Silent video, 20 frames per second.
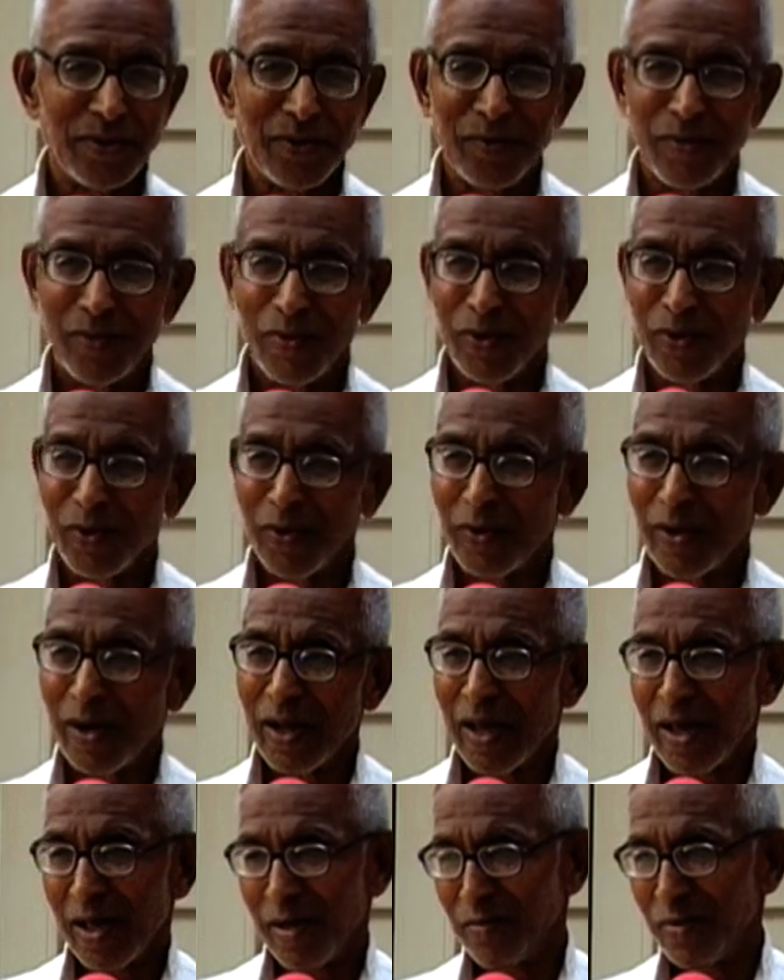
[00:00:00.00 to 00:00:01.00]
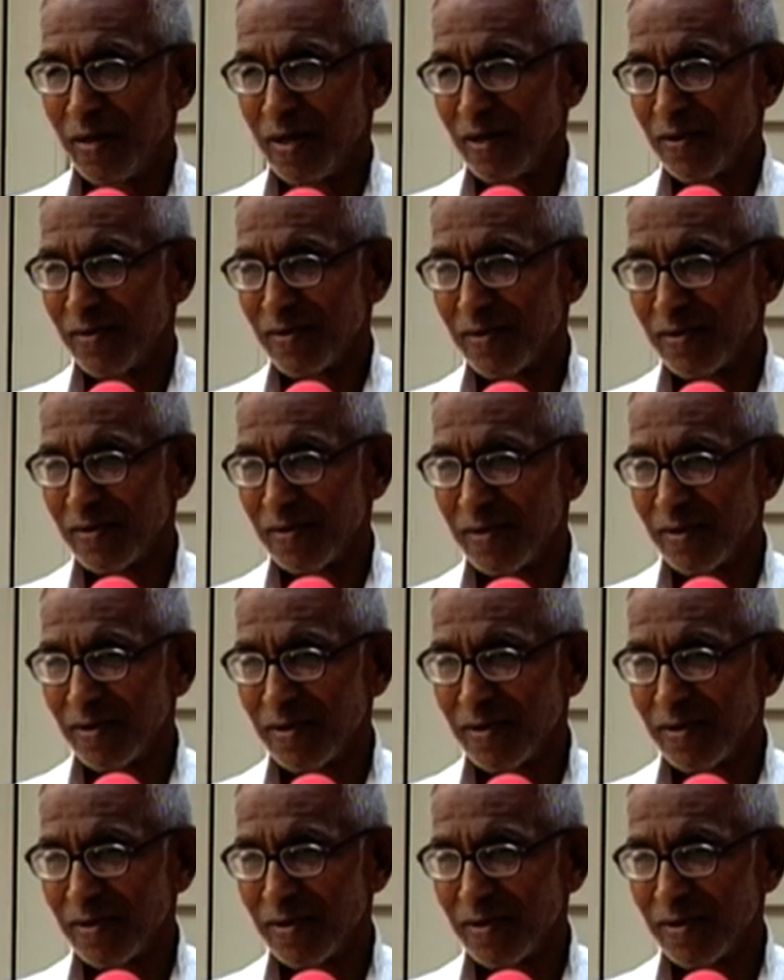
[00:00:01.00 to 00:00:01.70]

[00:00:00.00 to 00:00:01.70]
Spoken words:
more happiness,